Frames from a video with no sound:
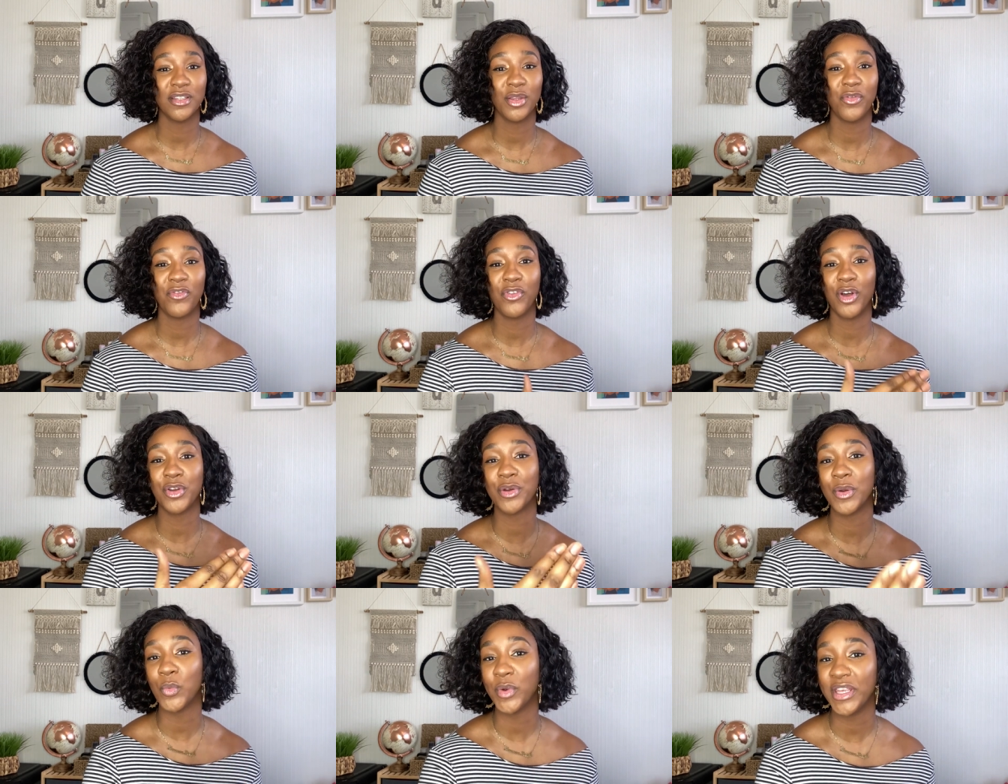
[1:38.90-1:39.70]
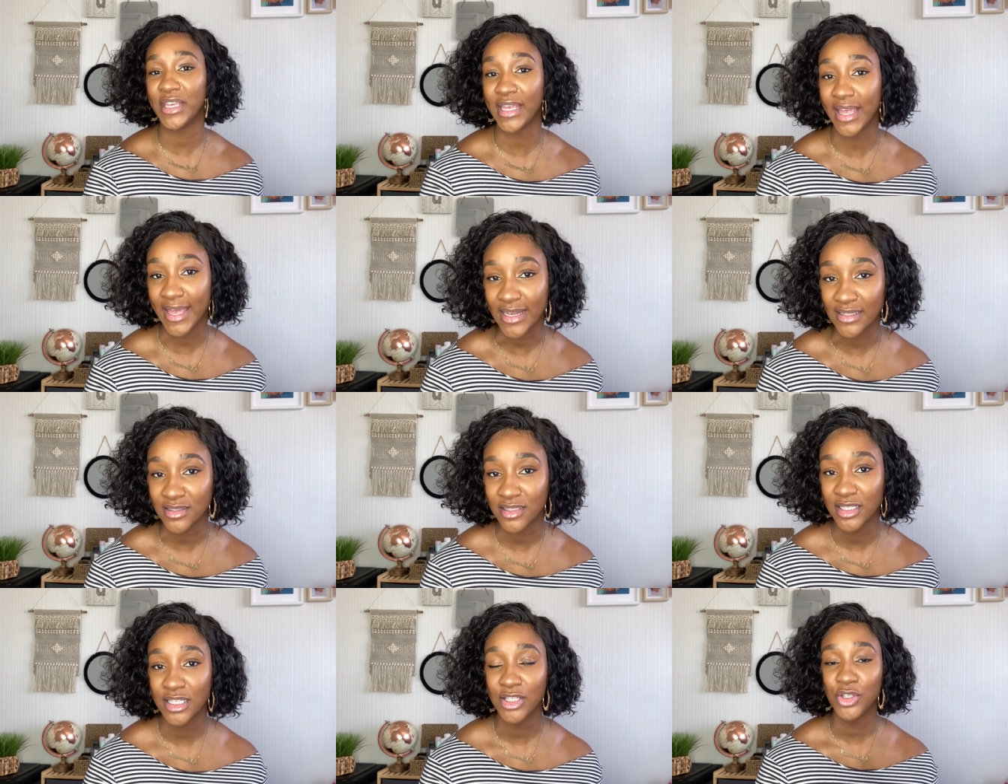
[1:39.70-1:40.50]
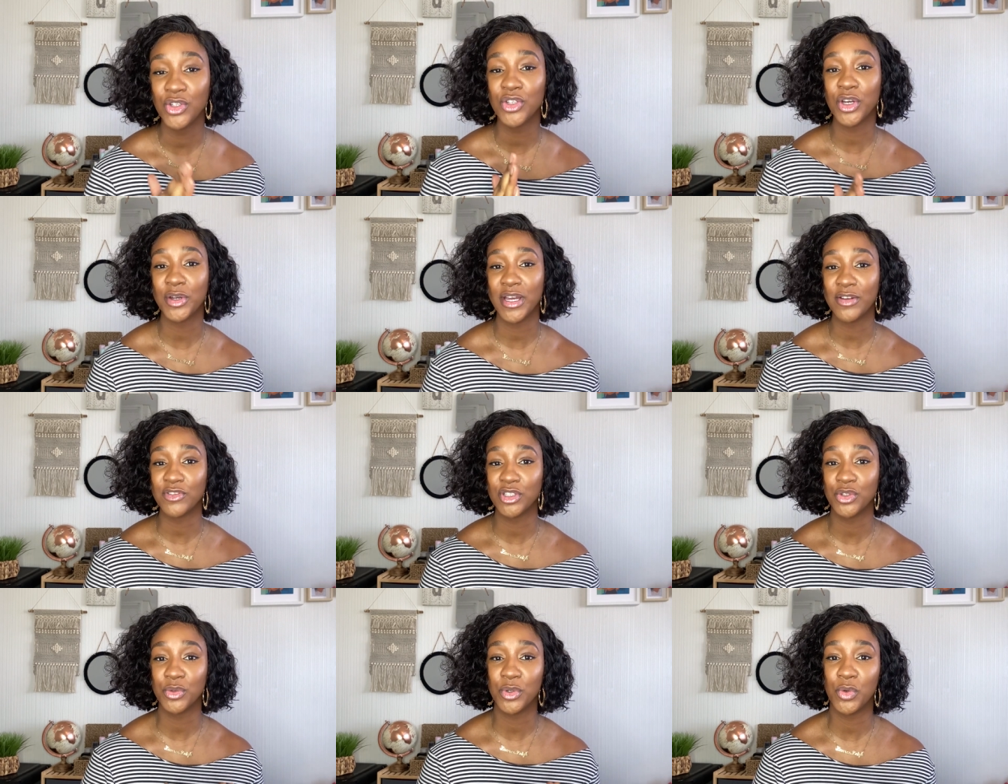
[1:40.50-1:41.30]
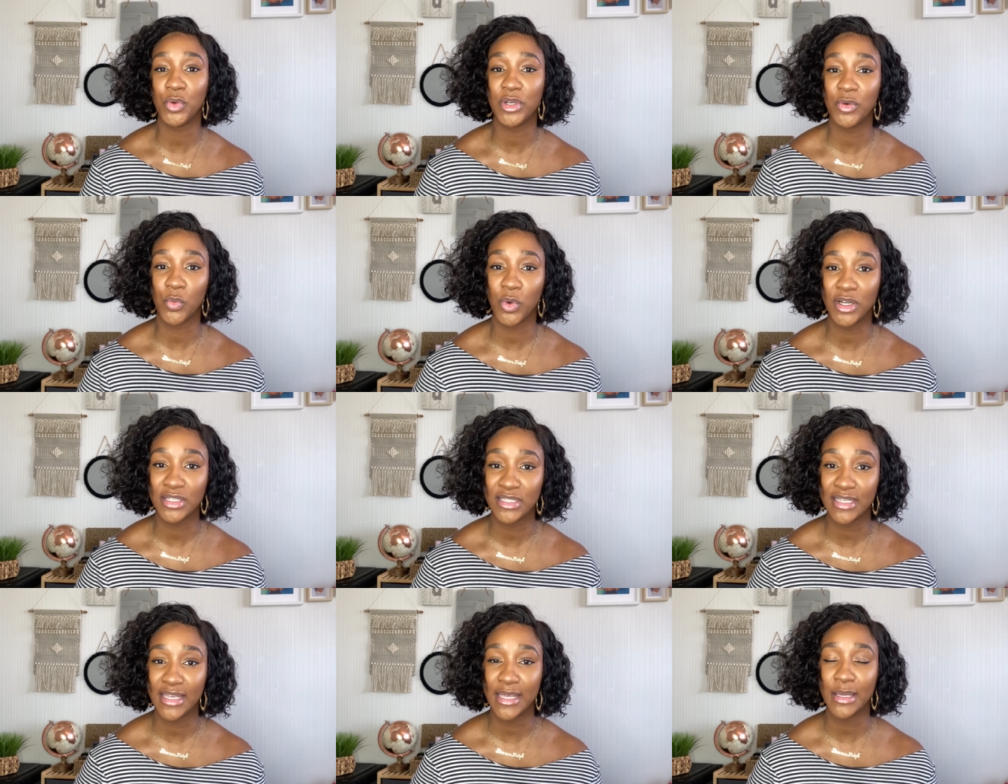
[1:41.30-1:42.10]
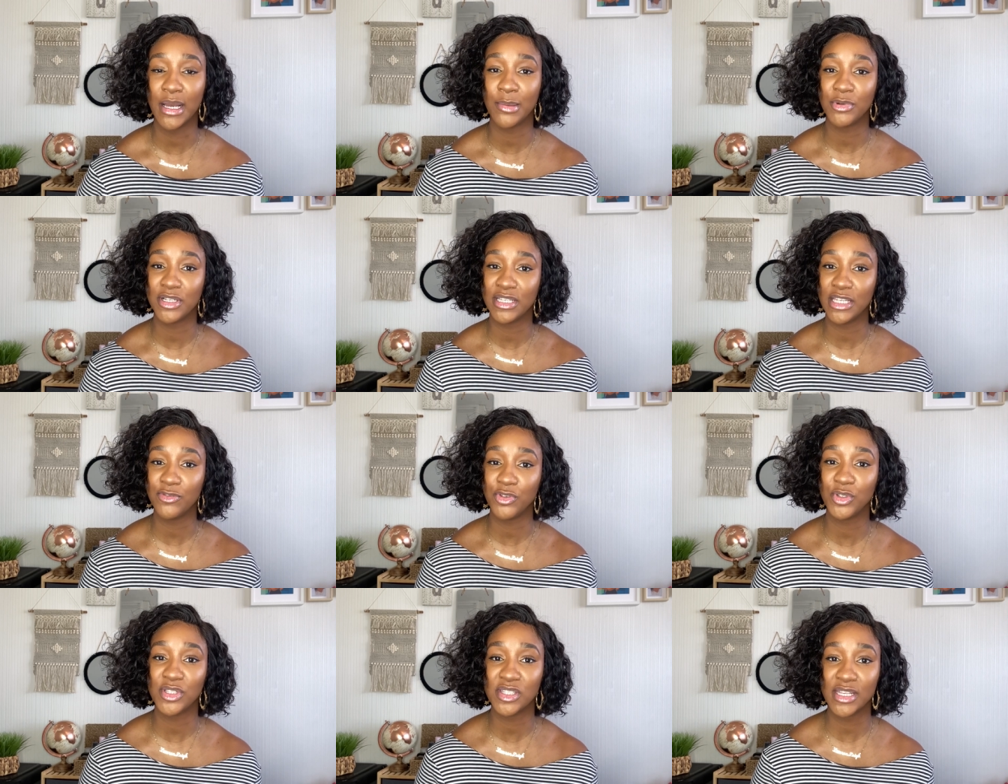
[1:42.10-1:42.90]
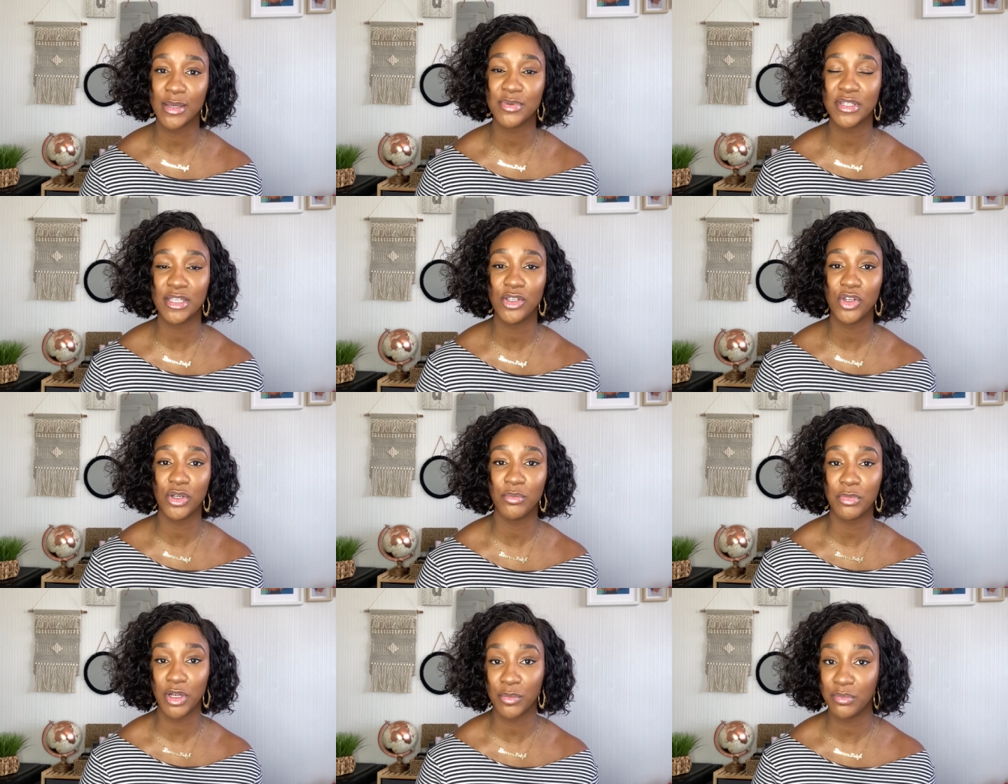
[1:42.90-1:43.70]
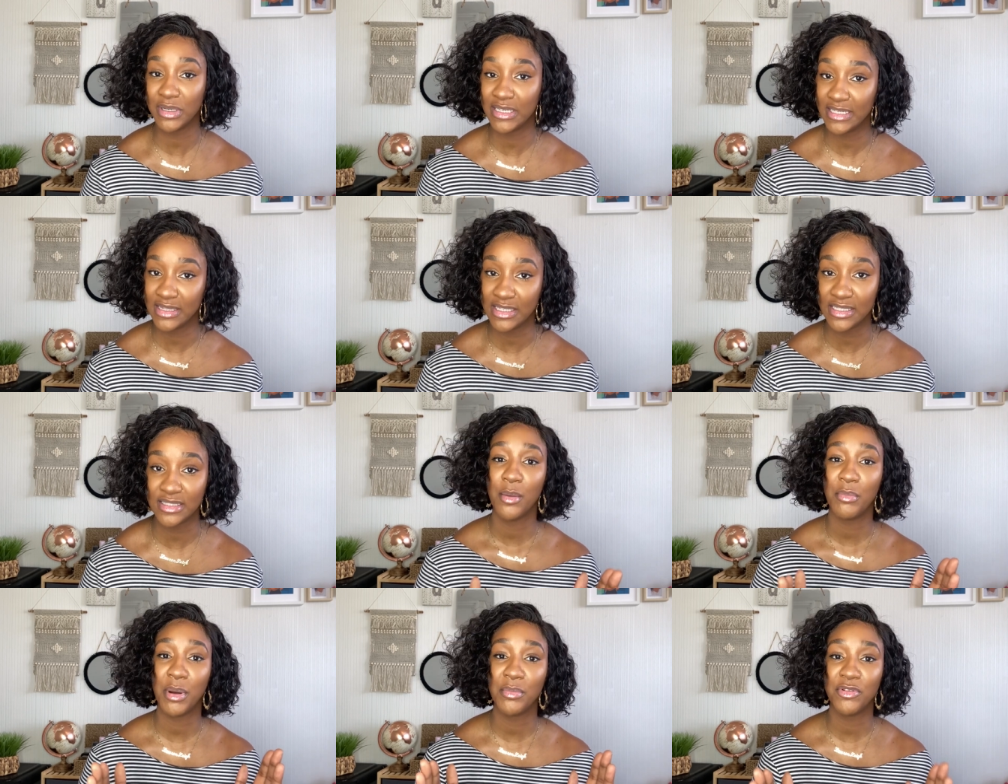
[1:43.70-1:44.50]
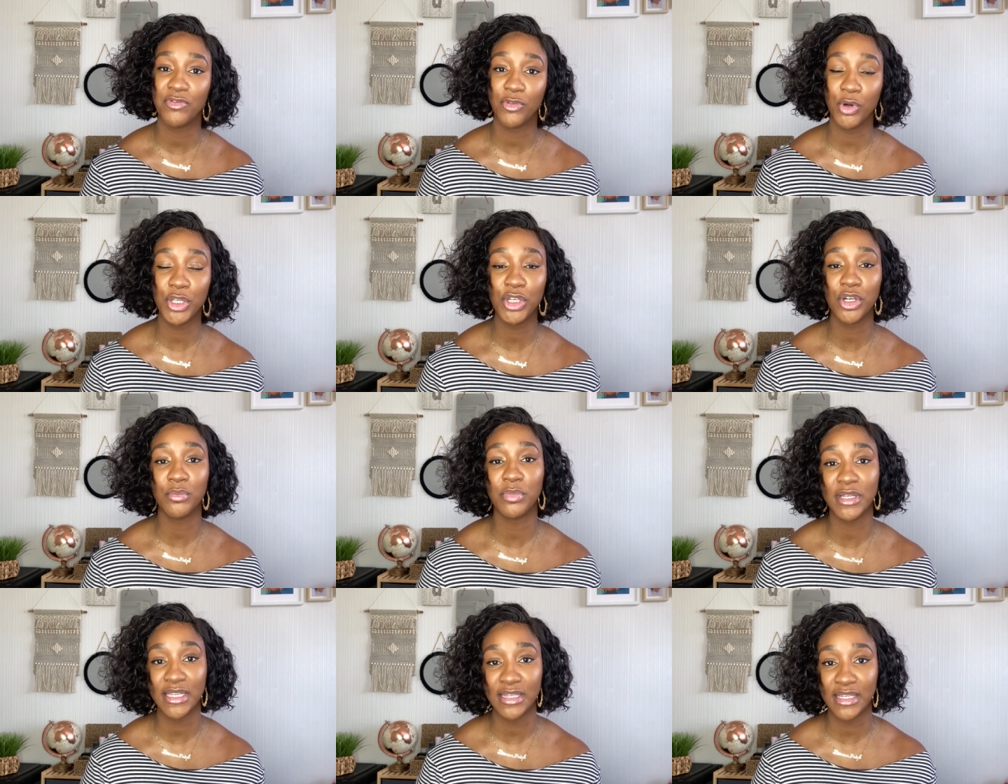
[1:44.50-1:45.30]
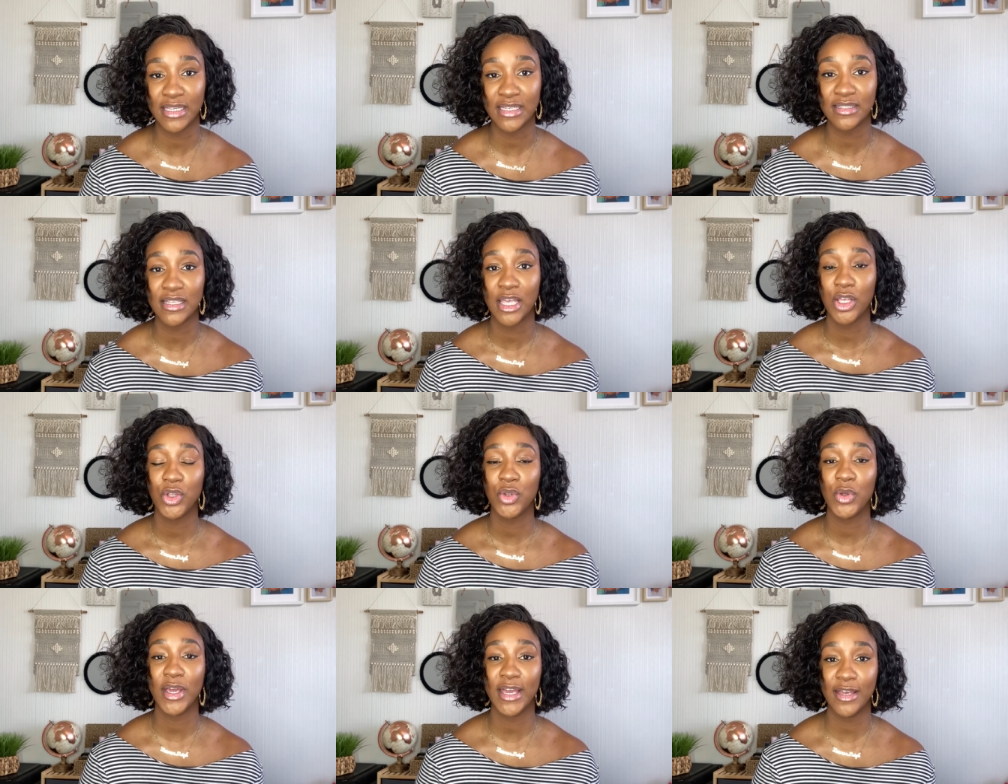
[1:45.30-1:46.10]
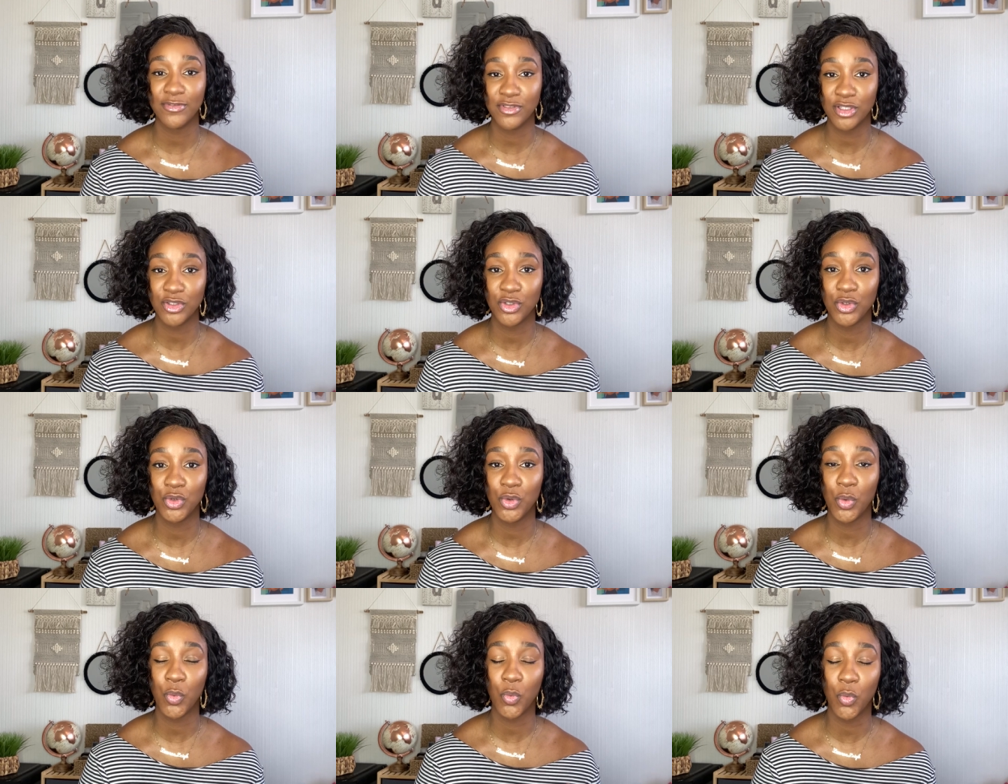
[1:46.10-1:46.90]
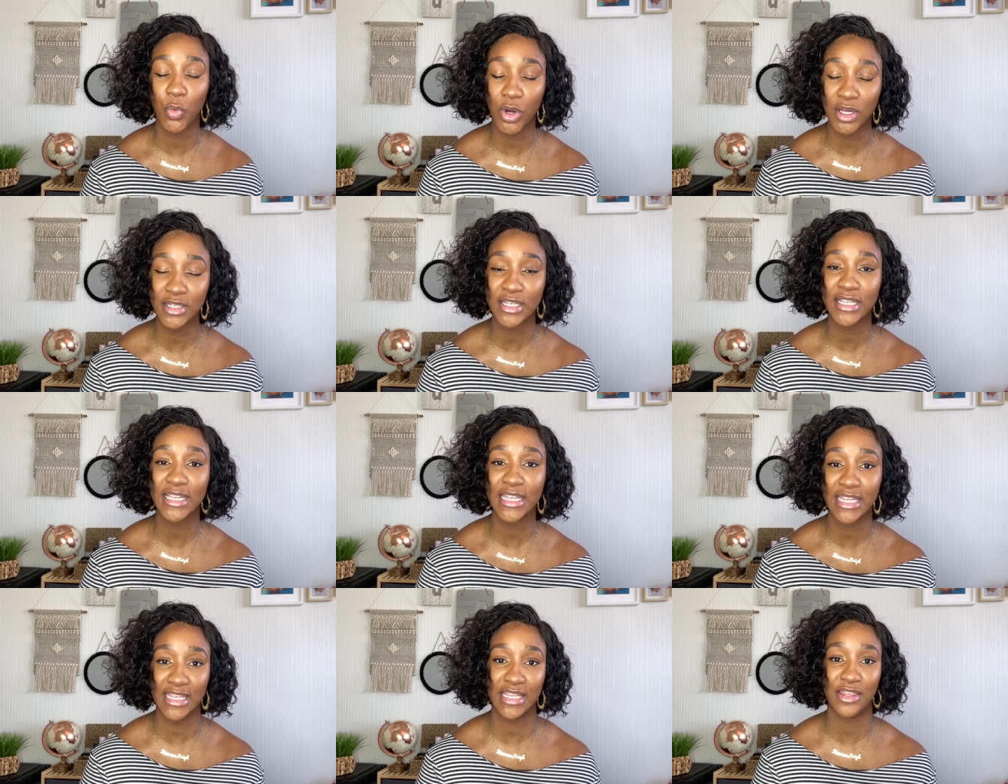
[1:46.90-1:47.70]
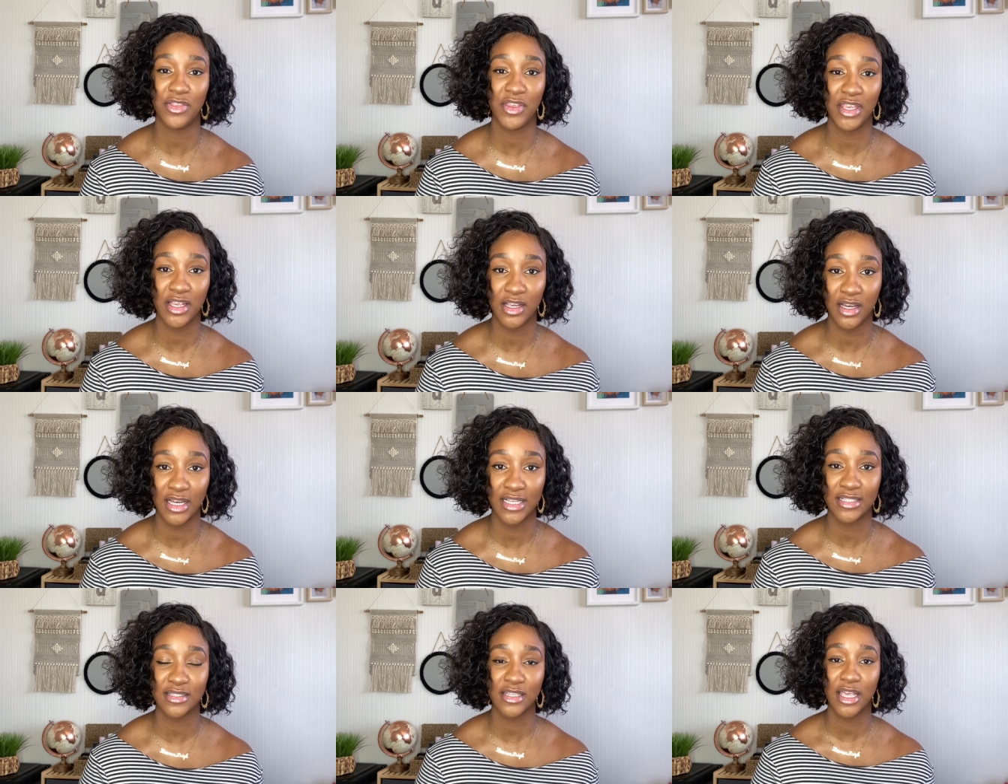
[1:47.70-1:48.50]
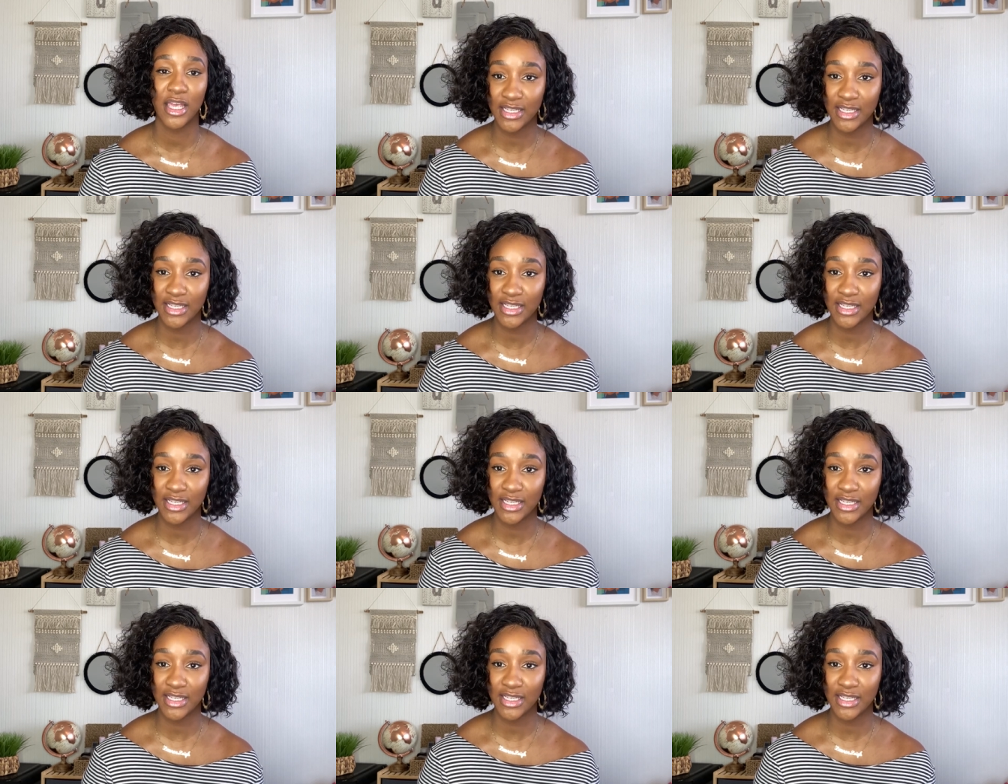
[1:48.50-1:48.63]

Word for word: the following weekend, you don't have to do it all in one day. I'm going to give you steps that you can complete these, but before you complete these, you have to do one key thing, guys.